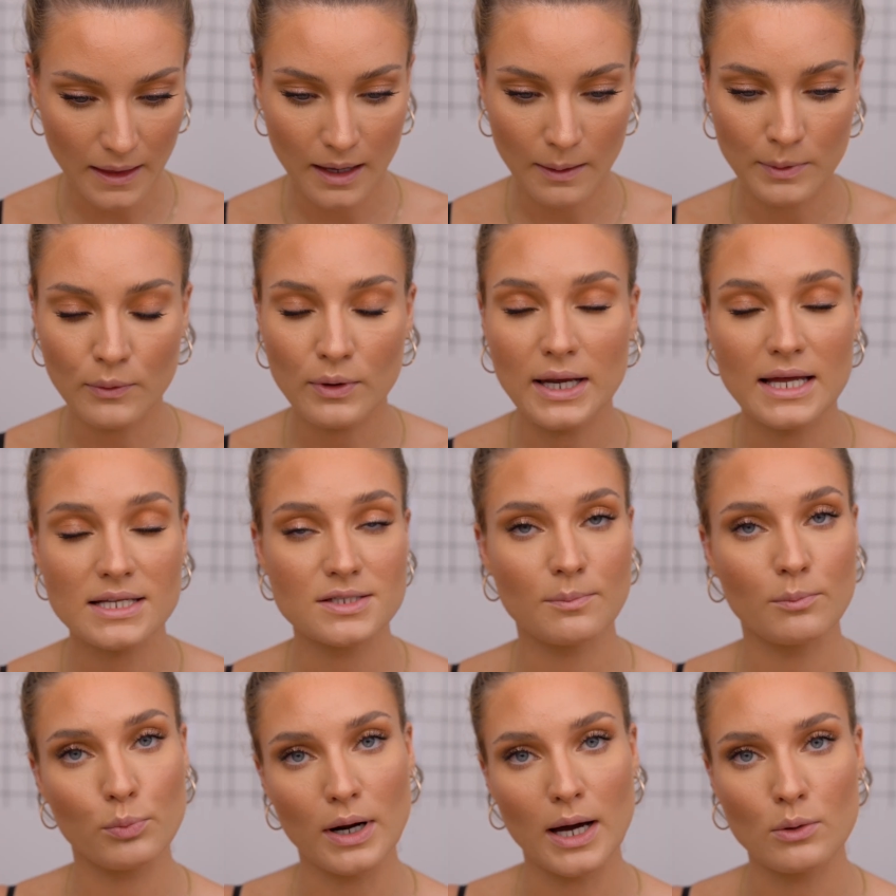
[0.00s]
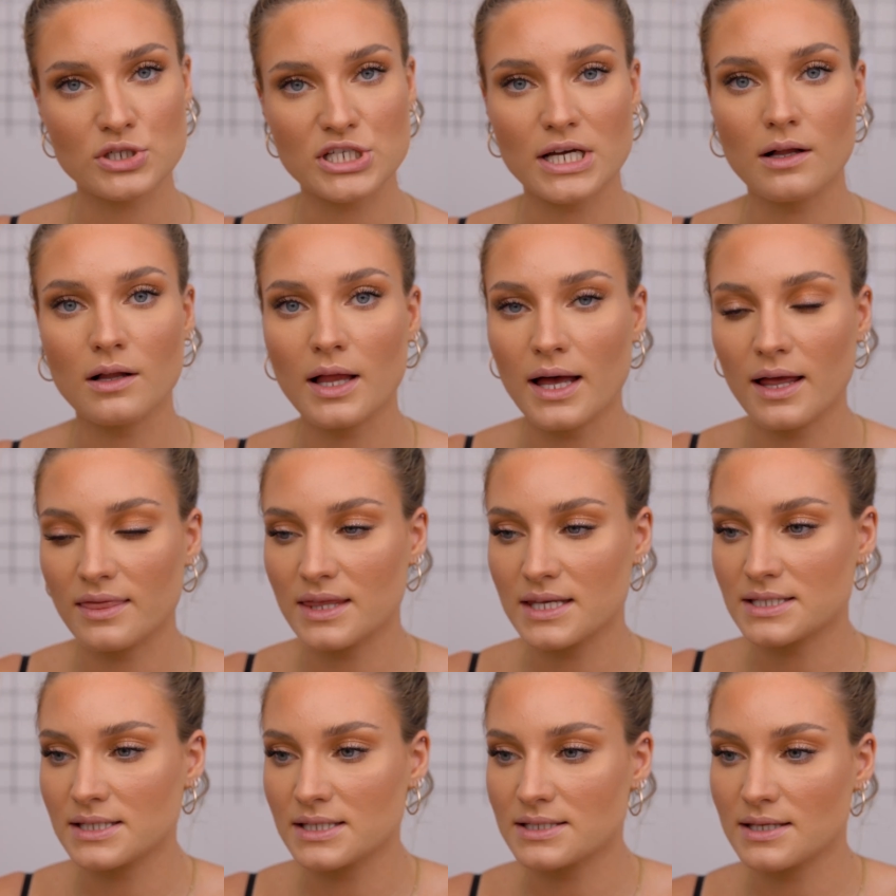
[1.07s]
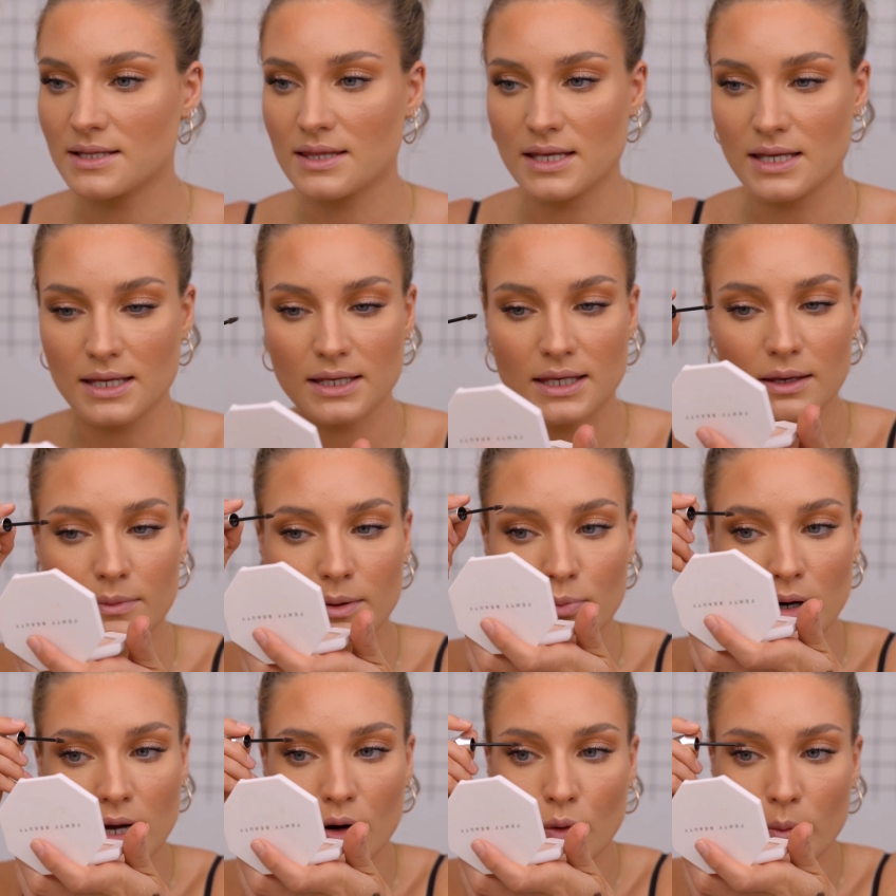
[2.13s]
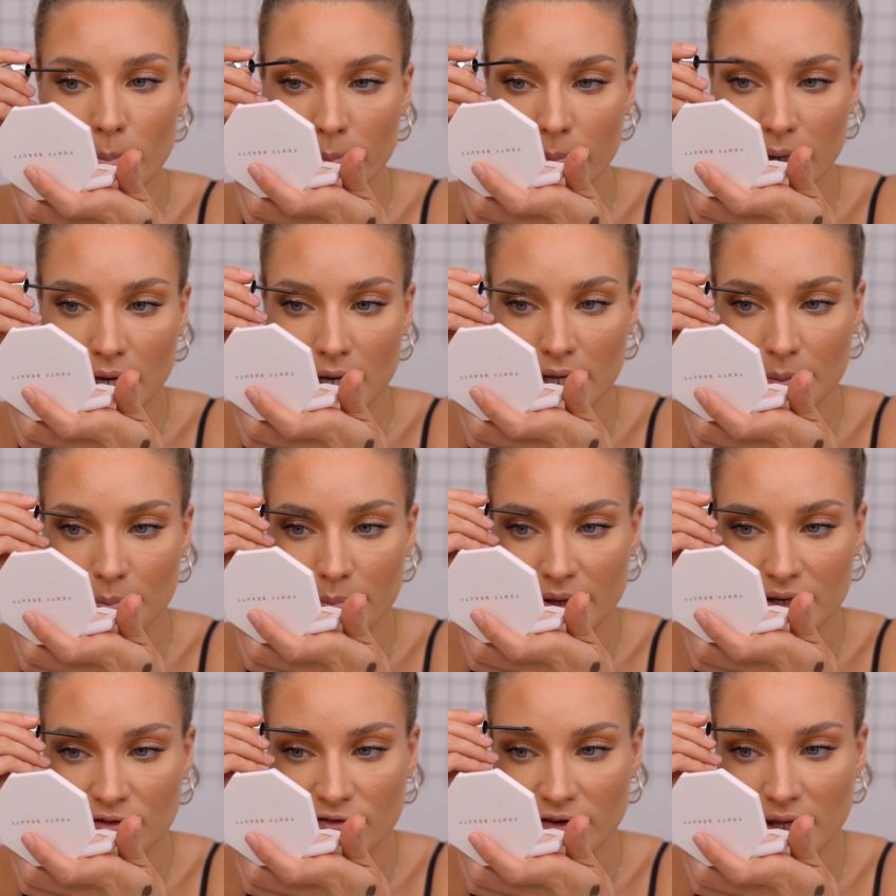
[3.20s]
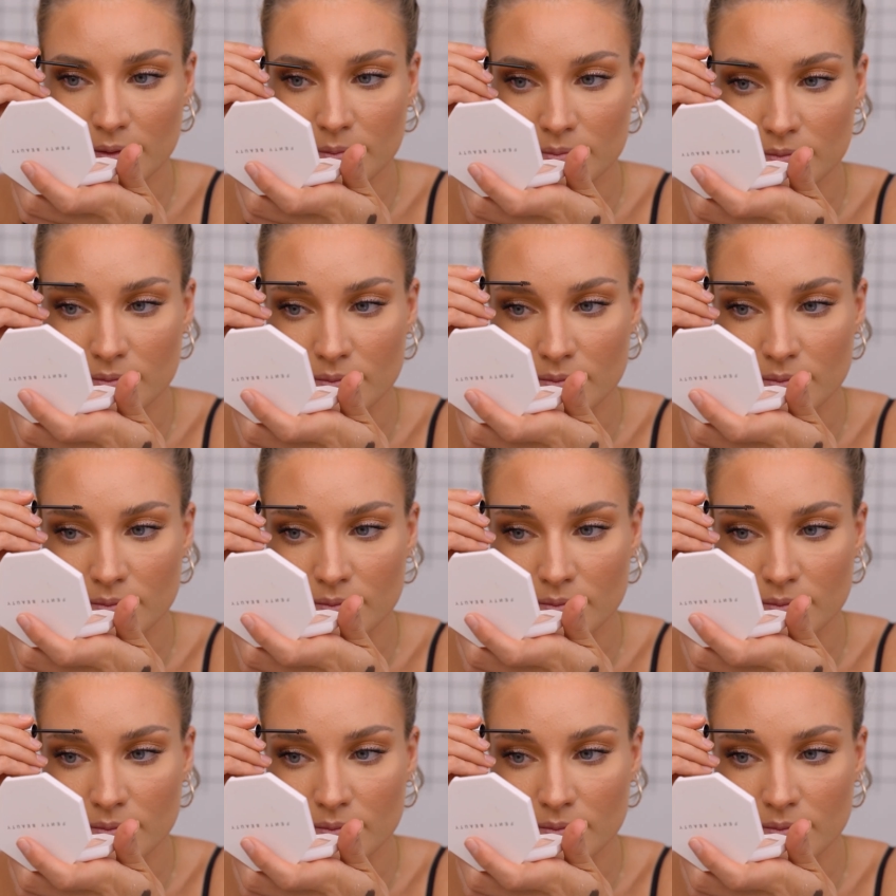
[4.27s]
I'm now gonna add some brow gel, and this is the Gimme Brow by Benefit.